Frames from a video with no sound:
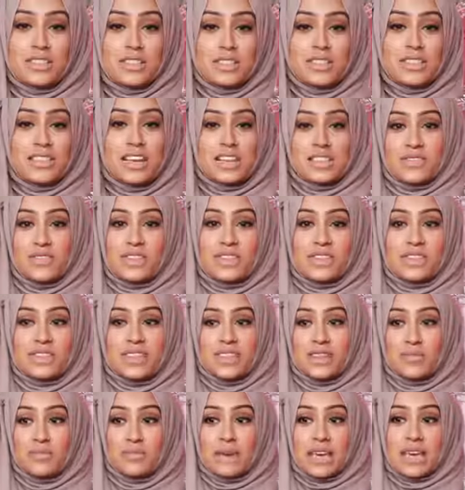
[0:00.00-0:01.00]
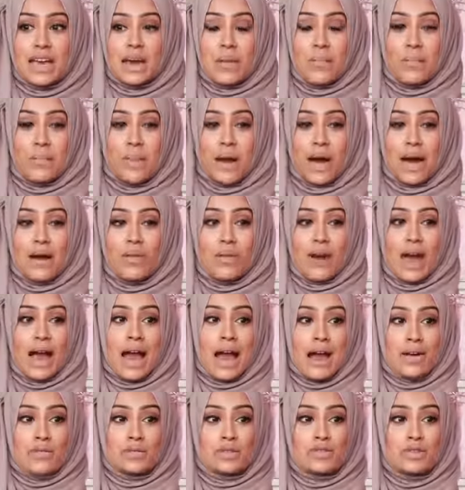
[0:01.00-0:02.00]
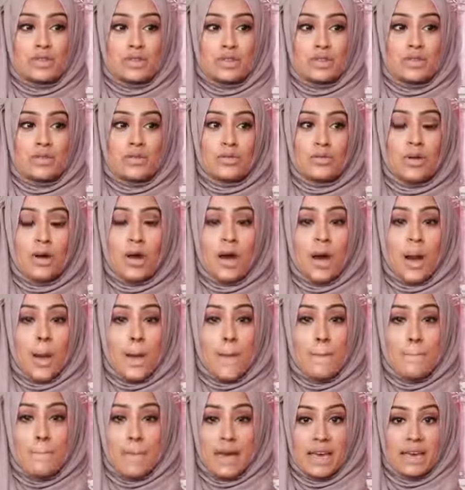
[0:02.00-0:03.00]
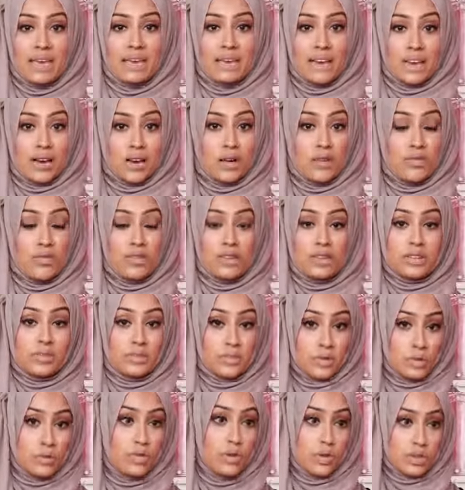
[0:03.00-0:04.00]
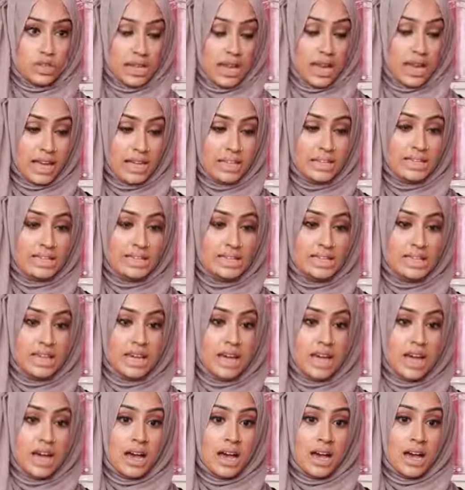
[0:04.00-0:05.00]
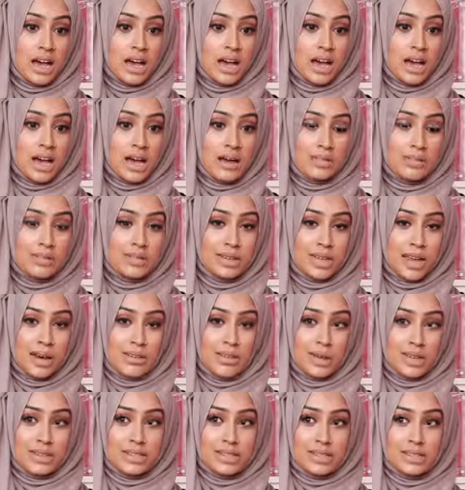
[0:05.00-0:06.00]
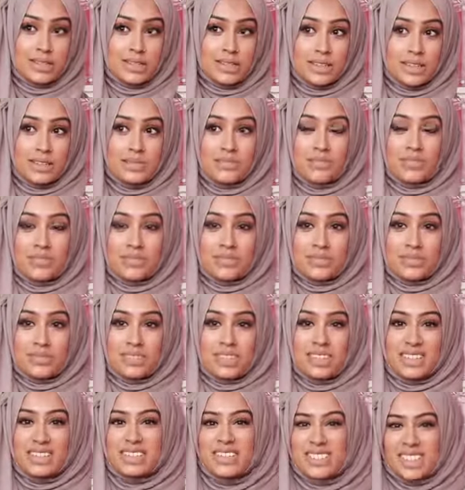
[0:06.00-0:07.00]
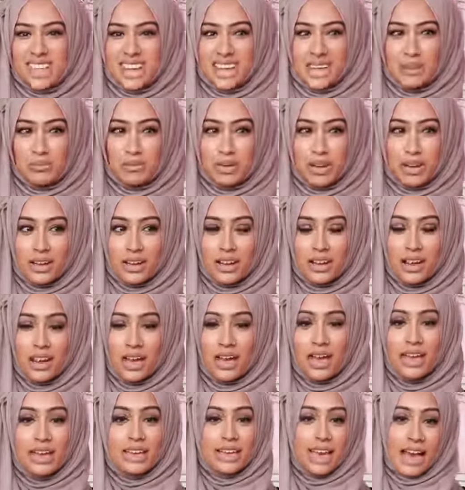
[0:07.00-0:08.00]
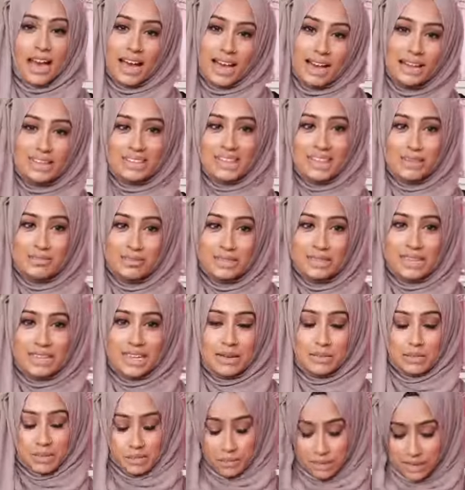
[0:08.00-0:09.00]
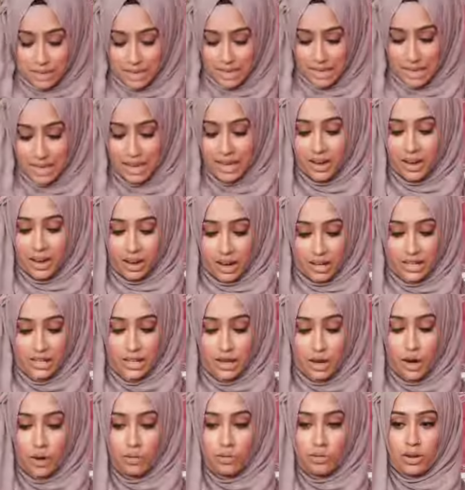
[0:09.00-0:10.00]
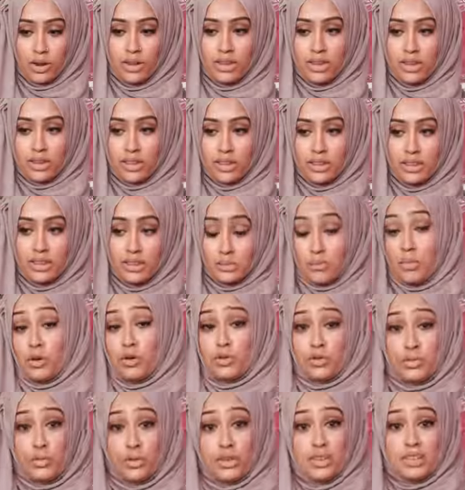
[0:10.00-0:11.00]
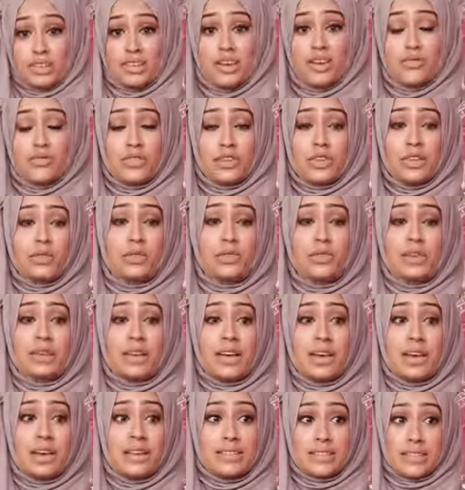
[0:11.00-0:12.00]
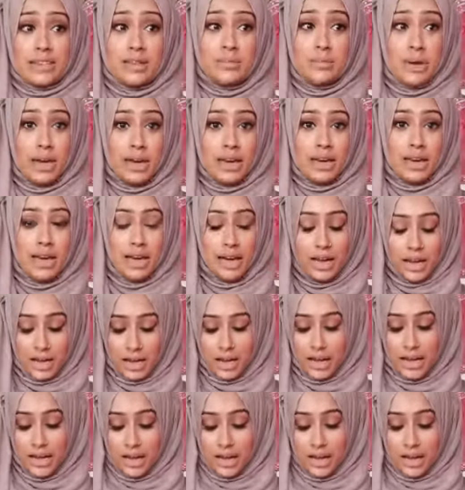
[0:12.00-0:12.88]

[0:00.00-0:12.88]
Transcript: Okay. So today's video is going to be about how to make your outfits more modest. Now as a disclaimer, as a little disclaimer at the beginning, I know like the most modest outfit you can get is an abaya.